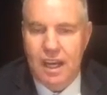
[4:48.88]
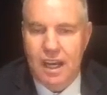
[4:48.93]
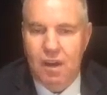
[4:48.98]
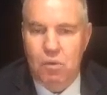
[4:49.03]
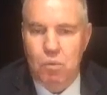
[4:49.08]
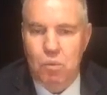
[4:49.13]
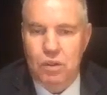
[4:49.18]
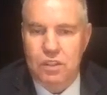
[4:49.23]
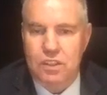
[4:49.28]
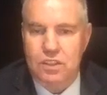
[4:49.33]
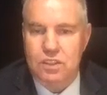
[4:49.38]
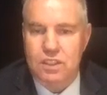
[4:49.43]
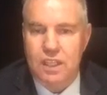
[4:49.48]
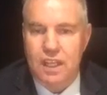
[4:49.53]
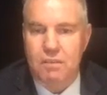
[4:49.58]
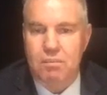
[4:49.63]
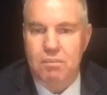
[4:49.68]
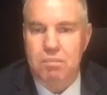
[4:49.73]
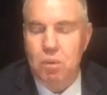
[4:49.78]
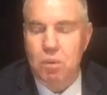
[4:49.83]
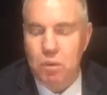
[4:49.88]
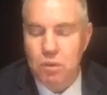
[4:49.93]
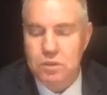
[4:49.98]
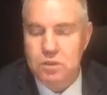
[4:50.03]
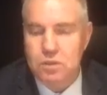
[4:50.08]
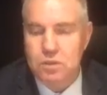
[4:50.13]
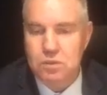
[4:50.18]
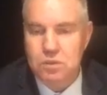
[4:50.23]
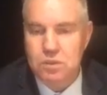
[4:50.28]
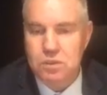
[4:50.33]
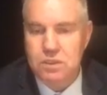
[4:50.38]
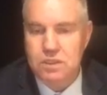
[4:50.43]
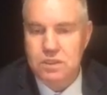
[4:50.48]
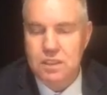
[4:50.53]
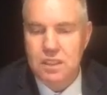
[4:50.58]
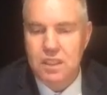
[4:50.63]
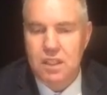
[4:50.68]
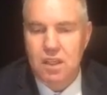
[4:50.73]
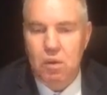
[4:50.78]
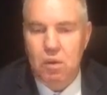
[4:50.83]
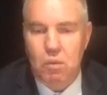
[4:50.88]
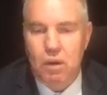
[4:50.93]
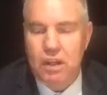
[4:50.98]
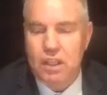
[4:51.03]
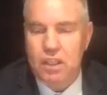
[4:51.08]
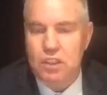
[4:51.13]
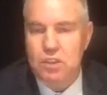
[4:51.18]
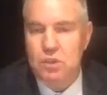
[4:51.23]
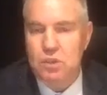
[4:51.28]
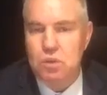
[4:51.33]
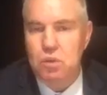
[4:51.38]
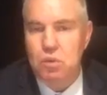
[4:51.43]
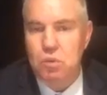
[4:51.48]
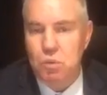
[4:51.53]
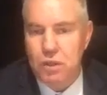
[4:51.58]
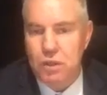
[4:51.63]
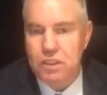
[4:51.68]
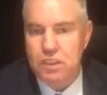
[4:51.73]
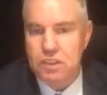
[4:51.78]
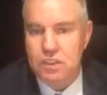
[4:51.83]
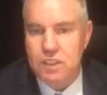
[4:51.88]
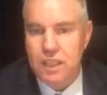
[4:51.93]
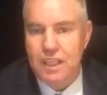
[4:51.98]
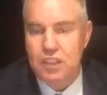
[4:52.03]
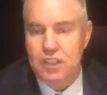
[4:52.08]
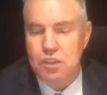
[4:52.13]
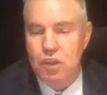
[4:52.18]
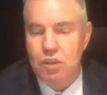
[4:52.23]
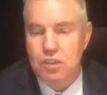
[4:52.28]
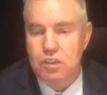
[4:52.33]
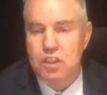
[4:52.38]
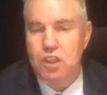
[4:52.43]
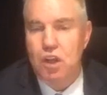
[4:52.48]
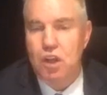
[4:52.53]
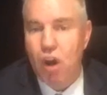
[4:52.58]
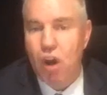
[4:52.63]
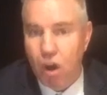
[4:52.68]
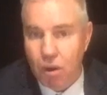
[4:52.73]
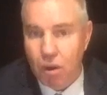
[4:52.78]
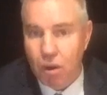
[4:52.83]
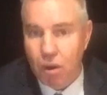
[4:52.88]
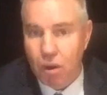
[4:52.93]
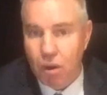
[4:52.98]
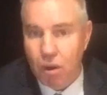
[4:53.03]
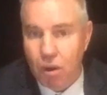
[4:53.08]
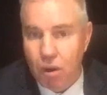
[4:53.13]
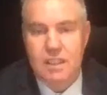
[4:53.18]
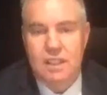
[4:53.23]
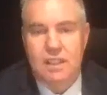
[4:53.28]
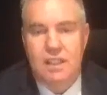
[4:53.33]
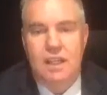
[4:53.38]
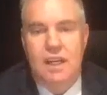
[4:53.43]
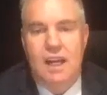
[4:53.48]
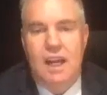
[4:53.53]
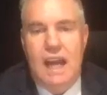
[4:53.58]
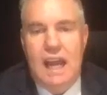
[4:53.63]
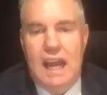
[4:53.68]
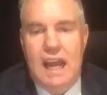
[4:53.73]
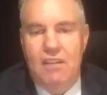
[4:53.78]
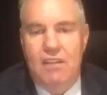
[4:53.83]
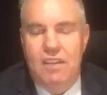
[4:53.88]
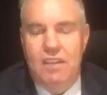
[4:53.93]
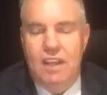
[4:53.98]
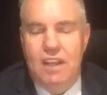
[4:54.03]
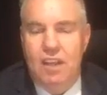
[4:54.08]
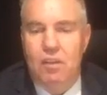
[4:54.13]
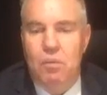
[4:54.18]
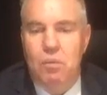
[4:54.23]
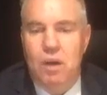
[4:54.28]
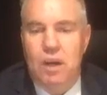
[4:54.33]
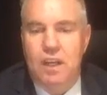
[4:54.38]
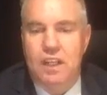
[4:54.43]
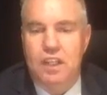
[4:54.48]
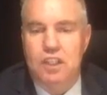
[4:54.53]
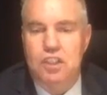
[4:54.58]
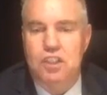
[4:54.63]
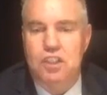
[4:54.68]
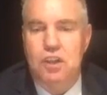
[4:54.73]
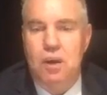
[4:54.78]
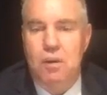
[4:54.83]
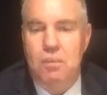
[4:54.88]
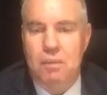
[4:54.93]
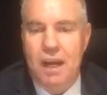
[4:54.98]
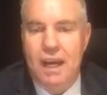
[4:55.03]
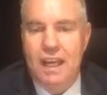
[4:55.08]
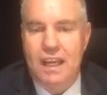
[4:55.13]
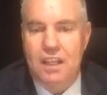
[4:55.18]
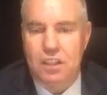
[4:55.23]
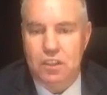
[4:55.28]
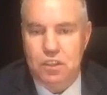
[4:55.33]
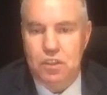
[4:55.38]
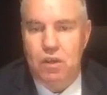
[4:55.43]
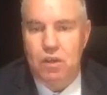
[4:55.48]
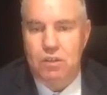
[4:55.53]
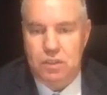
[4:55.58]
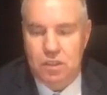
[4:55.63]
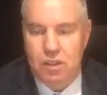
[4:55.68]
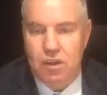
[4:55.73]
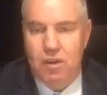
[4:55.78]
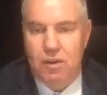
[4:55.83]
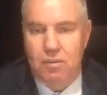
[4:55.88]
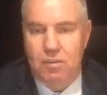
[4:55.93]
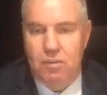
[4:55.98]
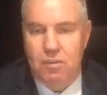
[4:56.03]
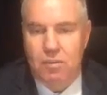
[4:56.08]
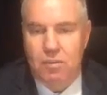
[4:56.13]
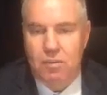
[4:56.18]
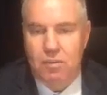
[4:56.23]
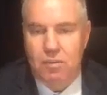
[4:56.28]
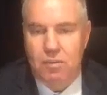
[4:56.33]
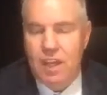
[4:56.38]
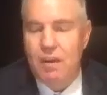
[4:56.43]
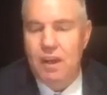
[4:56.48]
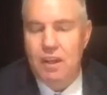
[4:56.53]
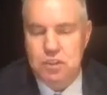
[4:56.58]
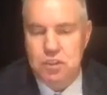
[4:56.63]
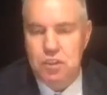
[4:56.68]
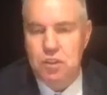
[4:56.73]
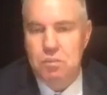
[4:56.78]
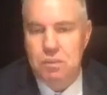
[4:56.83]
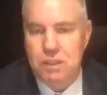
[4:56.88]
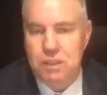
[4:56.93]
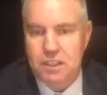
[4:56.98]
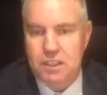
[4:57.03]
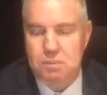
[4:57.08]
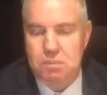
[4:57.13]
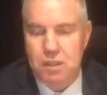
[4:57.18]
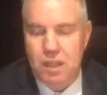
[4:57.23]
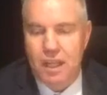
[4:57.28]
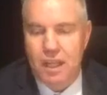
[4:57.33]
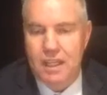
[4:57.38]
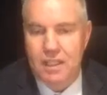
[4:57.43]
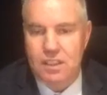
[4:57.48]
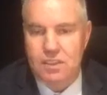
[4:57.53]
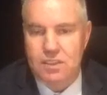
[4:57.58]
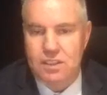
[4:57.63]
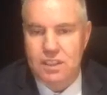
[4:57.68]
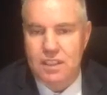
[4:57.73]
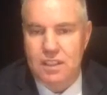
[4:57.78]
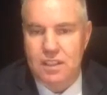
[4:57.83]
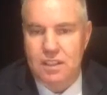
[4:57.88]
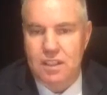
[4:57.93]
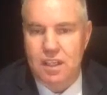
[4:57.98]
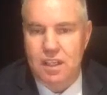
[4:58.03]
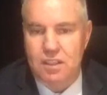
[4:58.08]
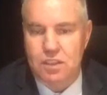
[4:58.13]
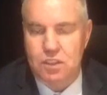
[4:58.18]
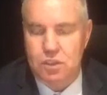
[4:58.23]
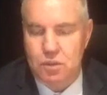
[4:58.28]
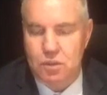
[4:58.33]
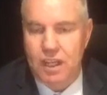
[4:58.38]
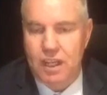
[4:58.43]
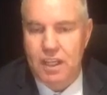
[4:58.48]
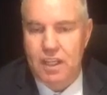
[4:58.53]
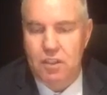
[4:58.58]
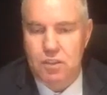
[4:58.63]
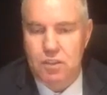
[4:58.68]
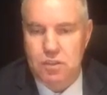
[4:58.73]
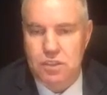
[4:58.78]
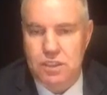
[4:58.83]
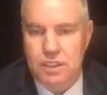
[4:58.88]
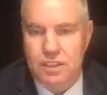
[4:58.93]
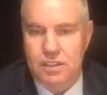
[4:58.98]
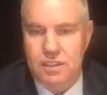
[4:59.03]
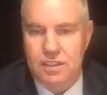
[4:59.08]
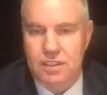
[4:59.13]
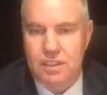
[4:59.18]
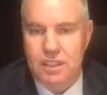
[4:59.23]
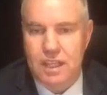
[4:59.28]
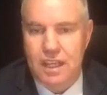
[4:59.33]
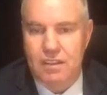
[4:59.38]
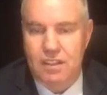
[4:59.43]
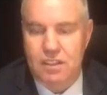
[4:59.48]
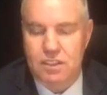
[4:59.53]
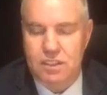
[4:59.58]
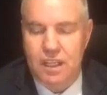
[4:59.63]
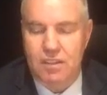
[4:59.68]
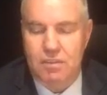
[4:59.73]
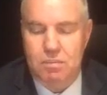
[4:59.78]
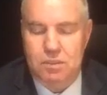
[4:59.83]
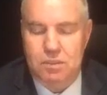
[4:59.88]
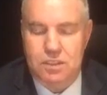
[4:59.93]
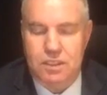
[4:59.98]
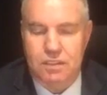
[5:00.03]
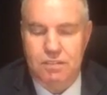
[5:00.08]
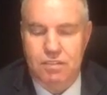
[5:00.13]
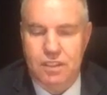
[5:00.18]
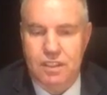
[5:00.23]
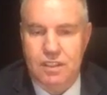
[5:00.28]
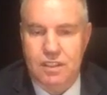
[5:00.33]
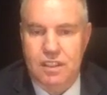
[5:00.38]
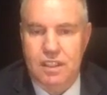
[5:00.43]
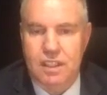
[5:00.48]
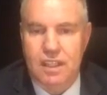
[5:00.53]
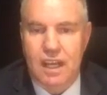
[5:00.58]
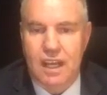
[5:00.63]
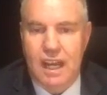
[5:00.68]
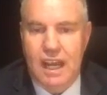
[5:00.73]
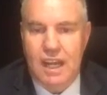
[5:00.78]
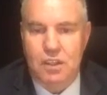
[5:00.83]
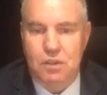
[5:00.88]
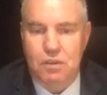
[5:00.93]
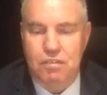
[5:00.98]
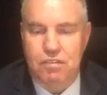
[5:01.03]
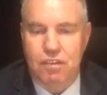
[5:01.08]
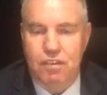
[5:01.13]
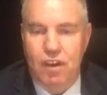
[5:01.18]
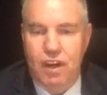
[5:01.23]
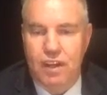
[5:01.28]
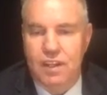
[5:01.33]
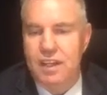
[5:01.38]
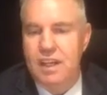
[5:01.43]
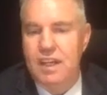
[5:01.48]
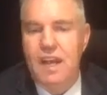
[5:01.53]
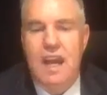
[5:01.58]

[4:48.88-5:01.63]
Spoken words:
real estate portals. One is called realestate.com and the other one is domain.com. they're our two biggest players in Australia, New Zealand, and the South Pacific. And you'll find